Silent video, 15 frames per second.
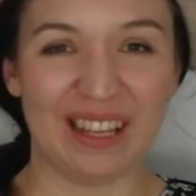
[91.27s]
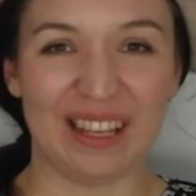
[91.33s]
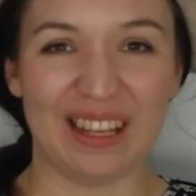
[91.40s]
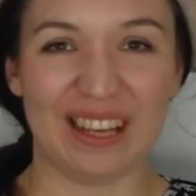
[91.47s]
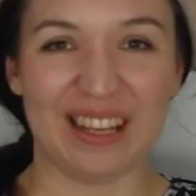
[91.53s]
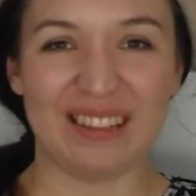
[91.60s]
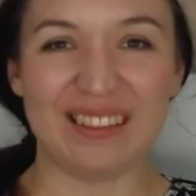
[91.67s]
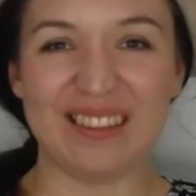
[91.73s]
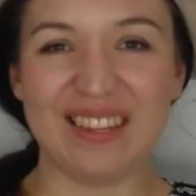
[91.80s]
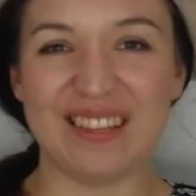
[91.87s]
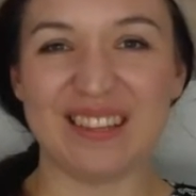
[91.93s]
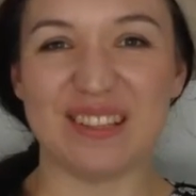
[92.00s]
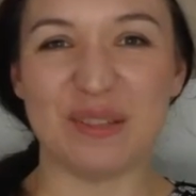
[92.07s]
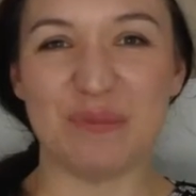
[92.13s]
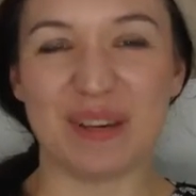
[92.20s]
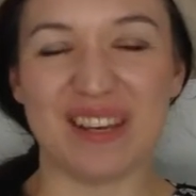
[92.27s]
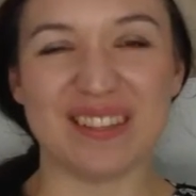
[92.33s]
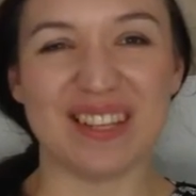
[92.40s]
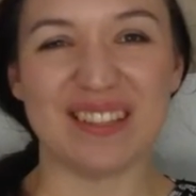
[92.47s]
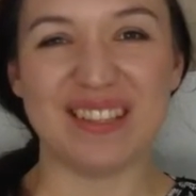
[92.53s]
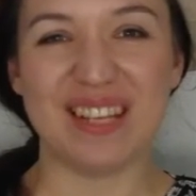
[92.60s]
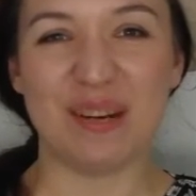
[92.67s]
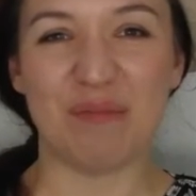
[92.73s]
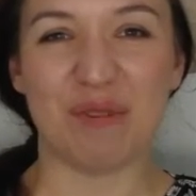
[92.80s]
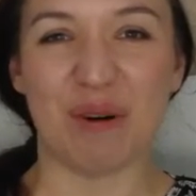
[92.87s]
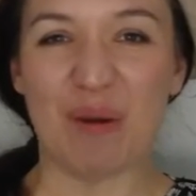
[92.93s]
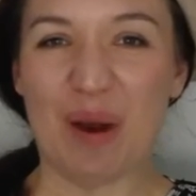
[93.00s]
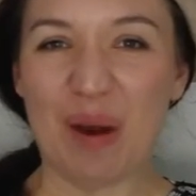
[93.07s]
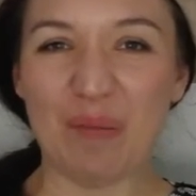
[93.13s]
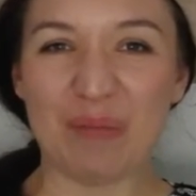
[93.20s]
And I think this is because they'd seen him
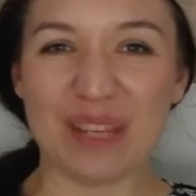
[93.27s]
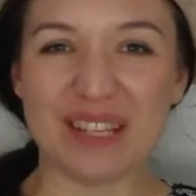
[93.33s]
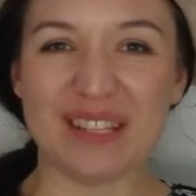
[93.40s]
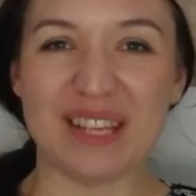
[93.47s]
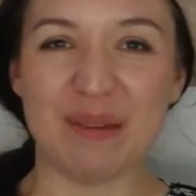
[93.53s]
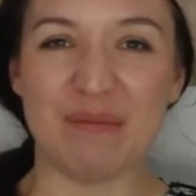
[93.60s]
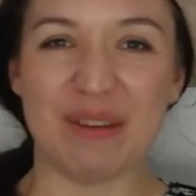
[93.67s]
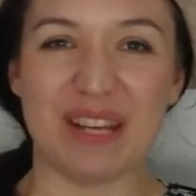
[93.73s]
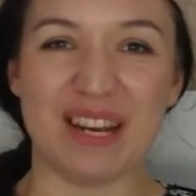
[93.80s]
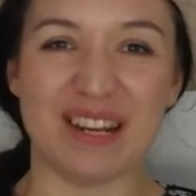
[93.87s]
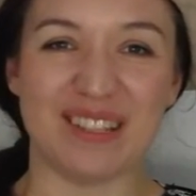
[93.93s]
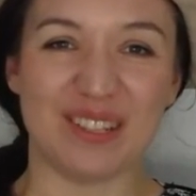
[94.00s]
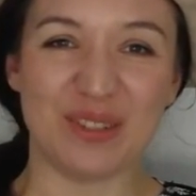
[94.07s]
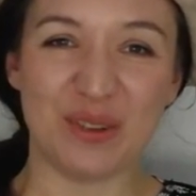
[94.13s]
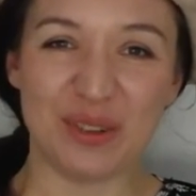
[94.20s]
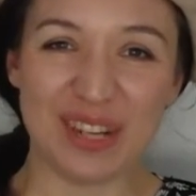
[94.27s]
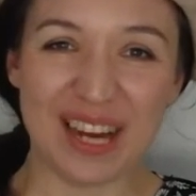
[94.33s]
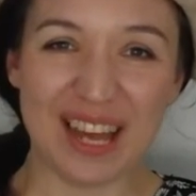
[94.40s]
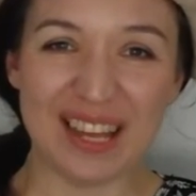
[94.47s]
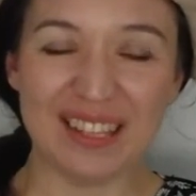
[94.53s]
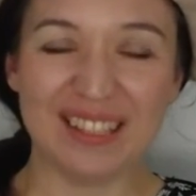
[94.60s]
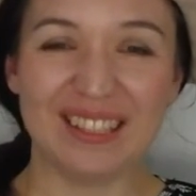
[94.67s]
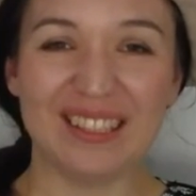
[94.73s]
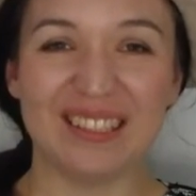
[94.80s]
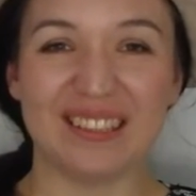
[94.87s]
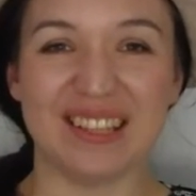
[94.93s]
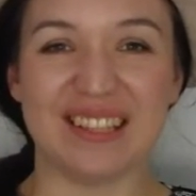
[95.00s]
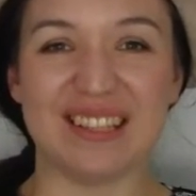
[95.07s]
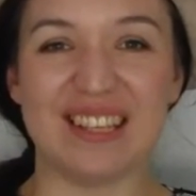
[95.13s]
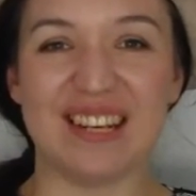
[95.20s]
grow up, they'd seen him as a toddler,
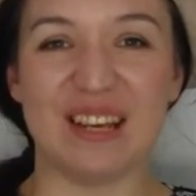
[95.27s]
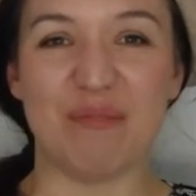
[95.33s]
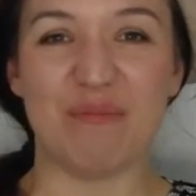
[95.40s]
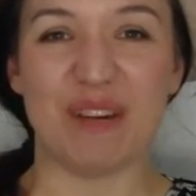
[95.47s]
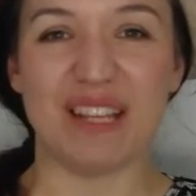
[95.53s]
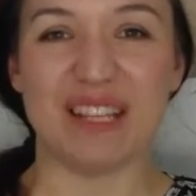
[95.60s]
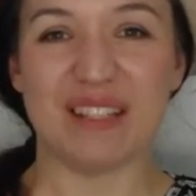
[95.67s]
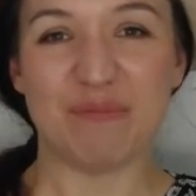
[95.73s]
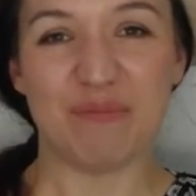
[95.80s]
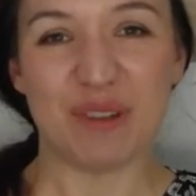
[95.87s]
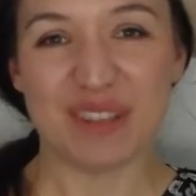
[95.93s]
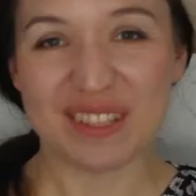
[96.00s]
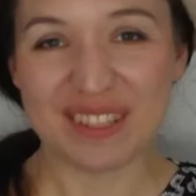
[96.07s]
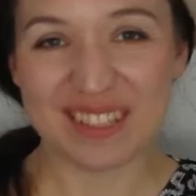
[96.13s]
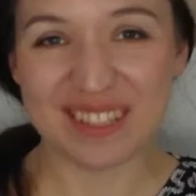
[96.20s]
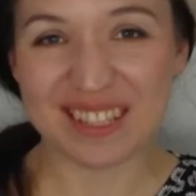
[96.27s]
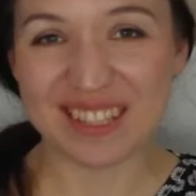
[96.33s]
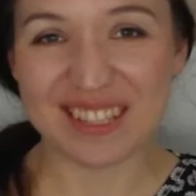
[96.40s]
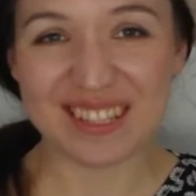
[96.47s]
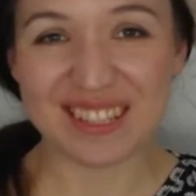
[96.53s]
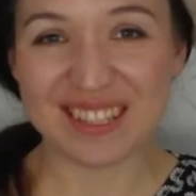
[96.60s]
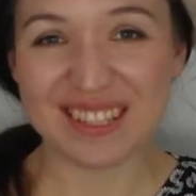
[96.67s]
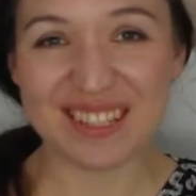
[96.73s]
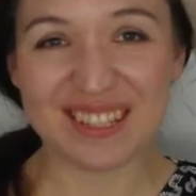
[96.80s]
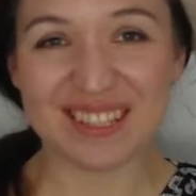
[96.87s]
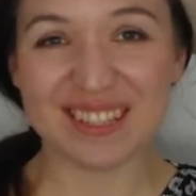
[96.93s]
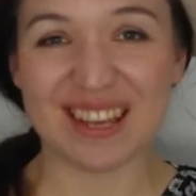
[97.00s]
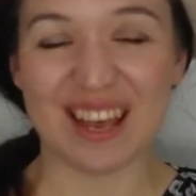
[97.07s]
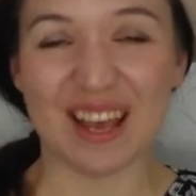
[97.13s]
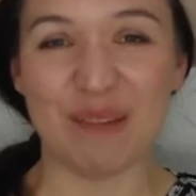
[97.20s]
they'd seen him with his brothers and sisters